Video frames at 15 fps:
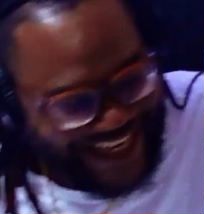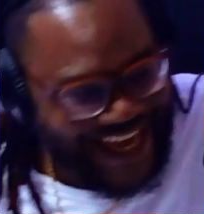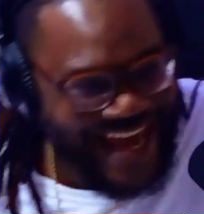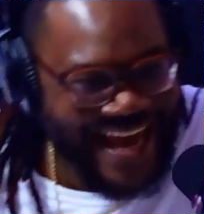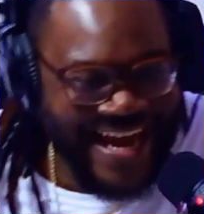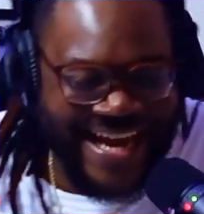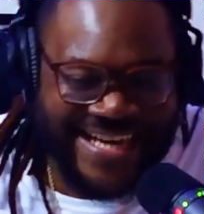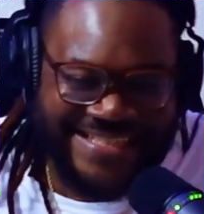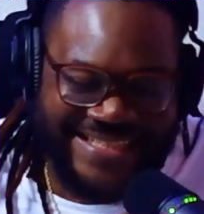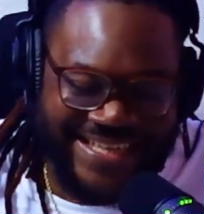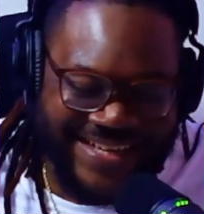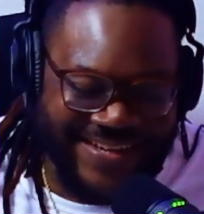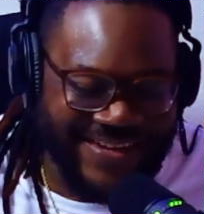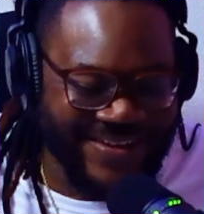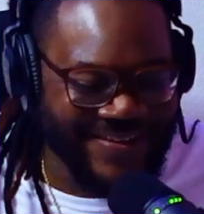It's a
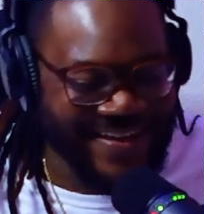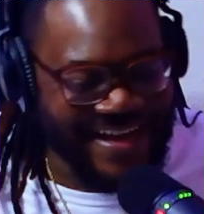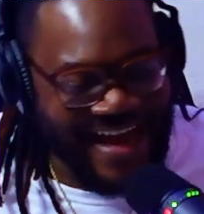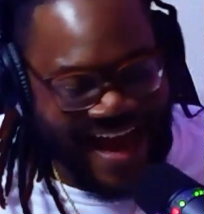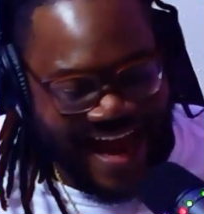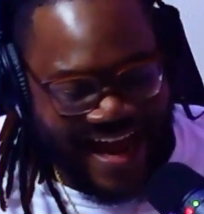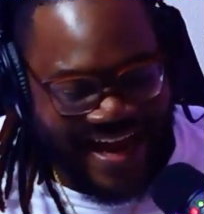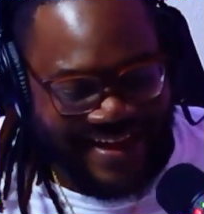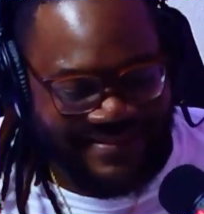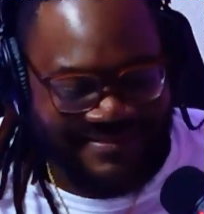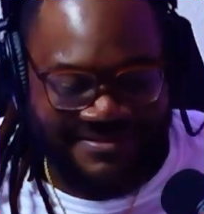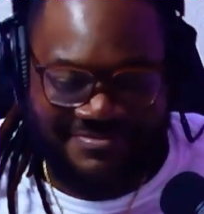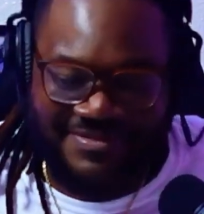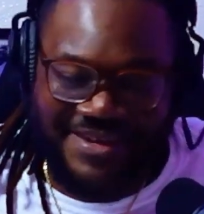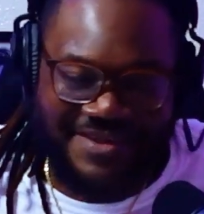cold game.
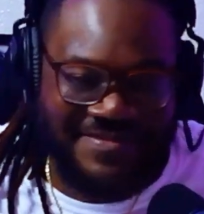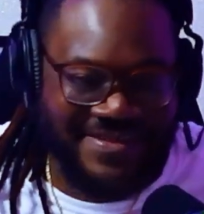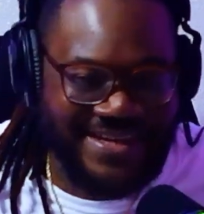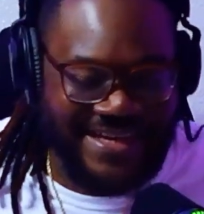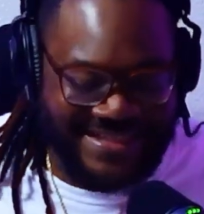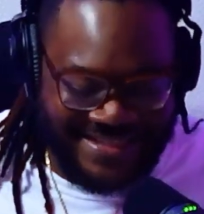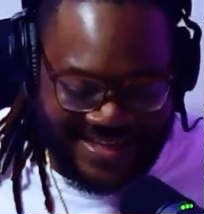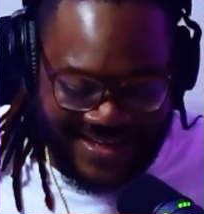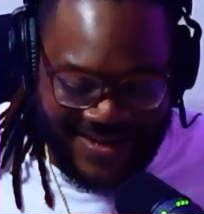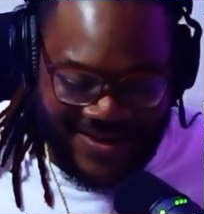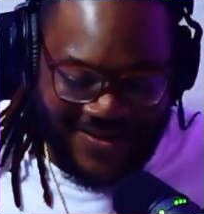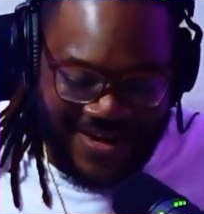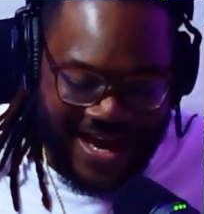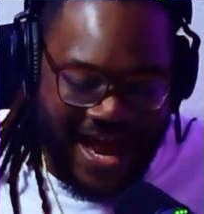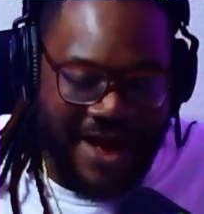You feel me? It's a
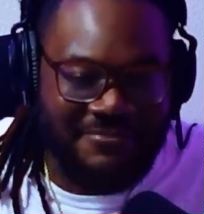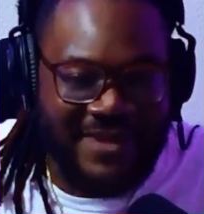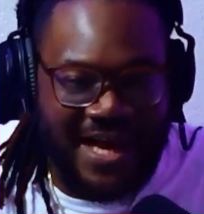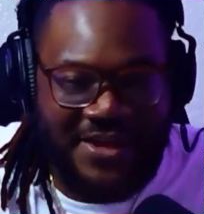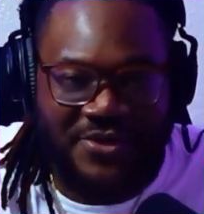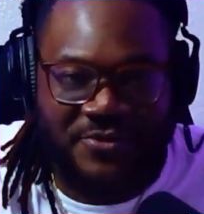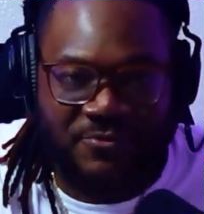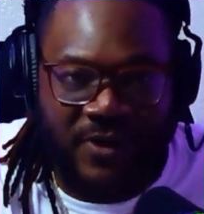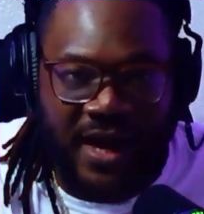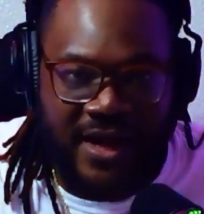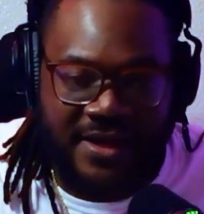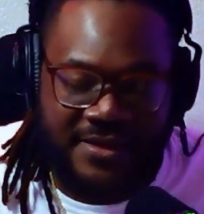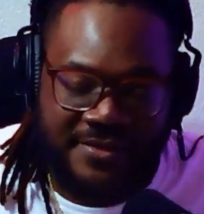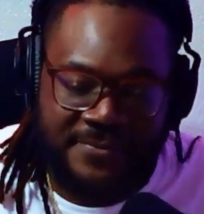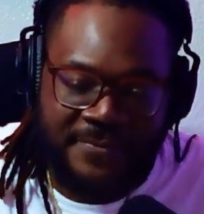cold game. I'm like, you
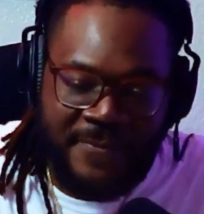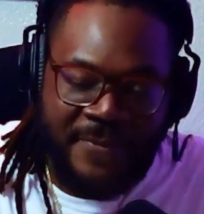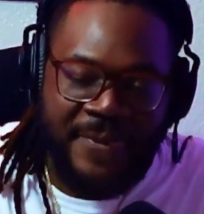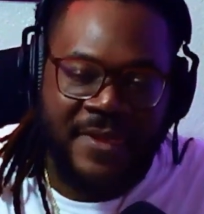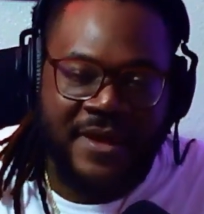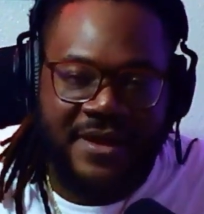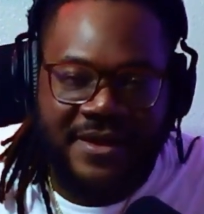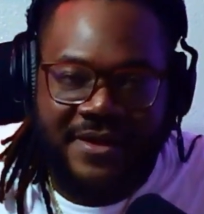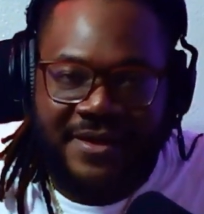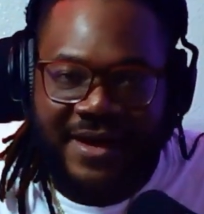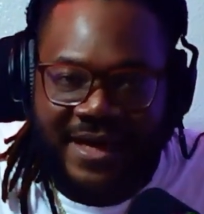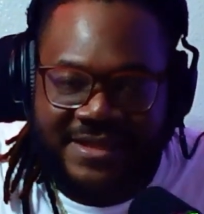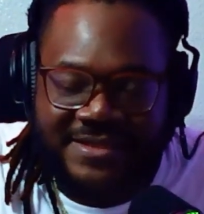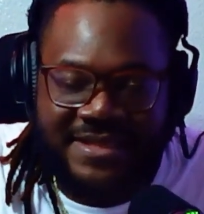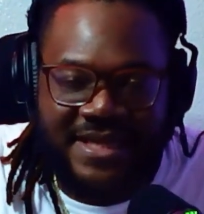right.
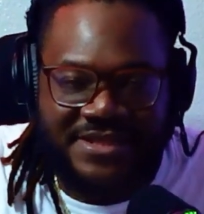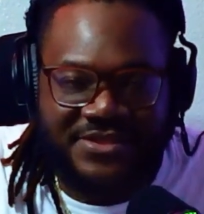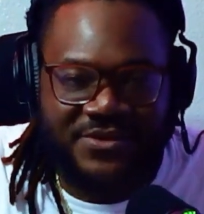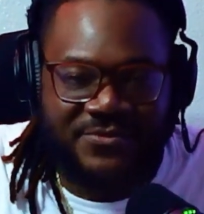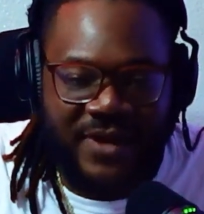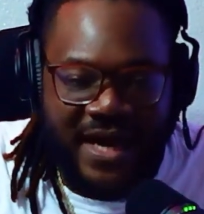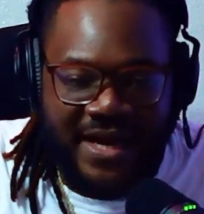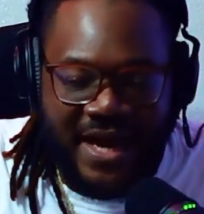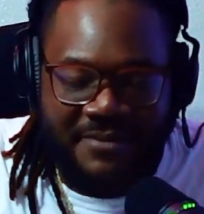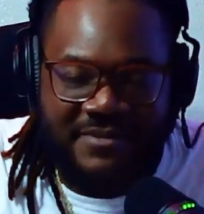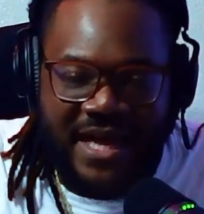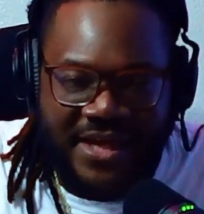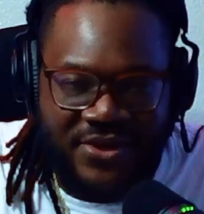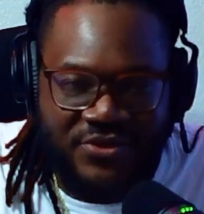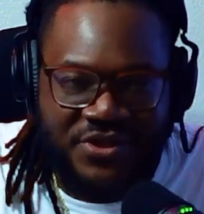I said you right. I'm
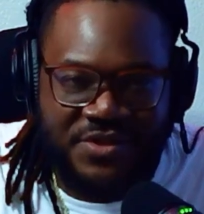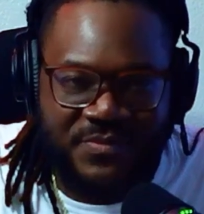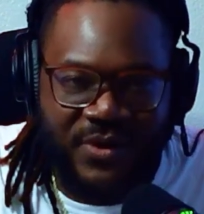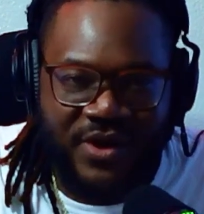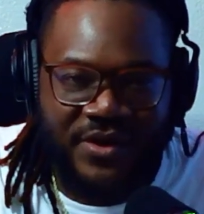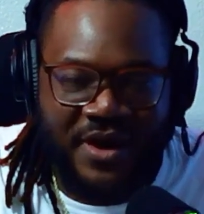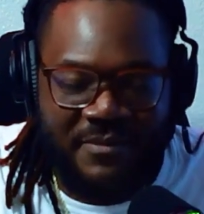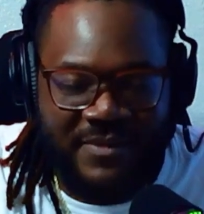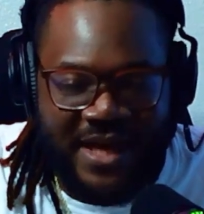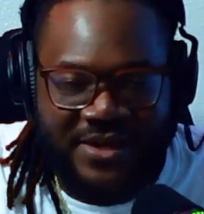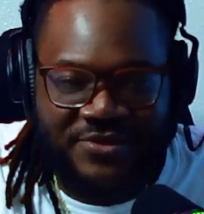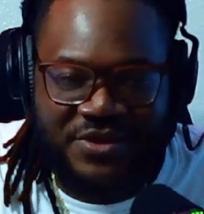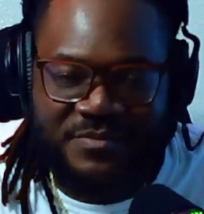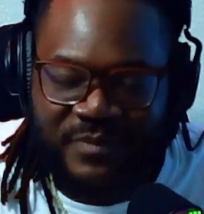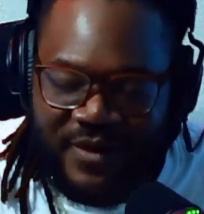like, you smart. I'm
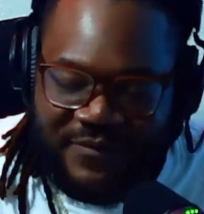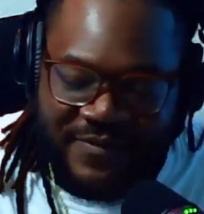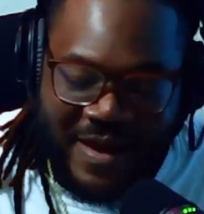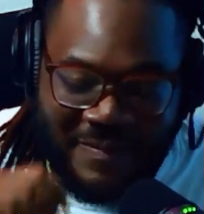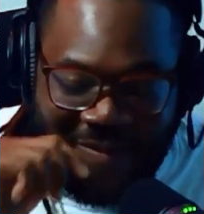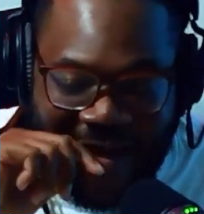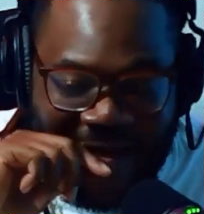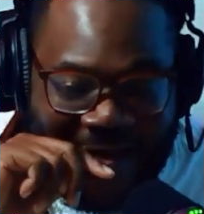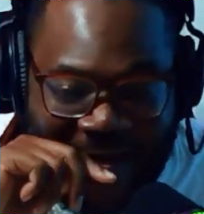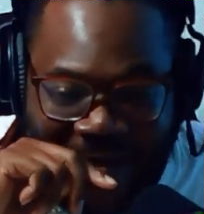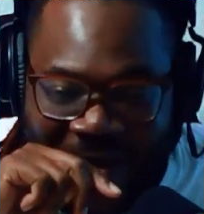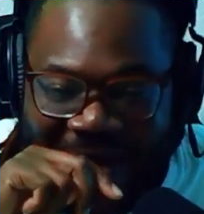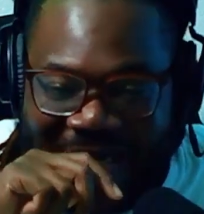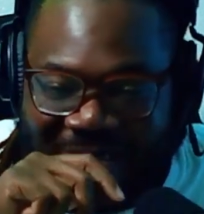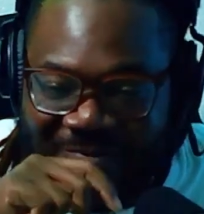like, you smart. I'm like,
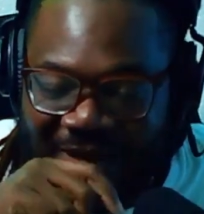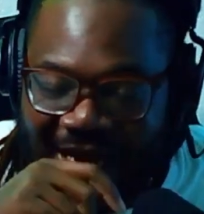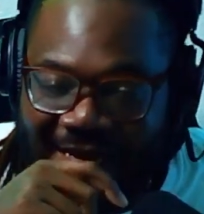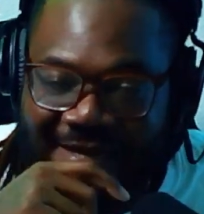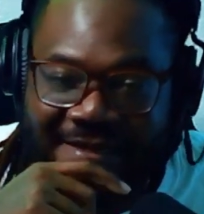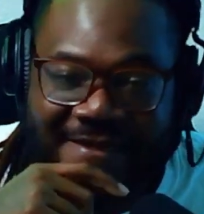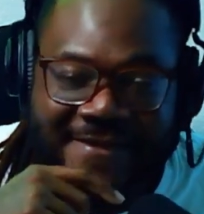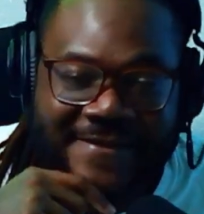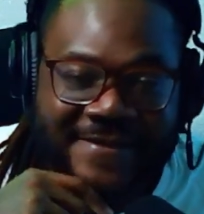you is right.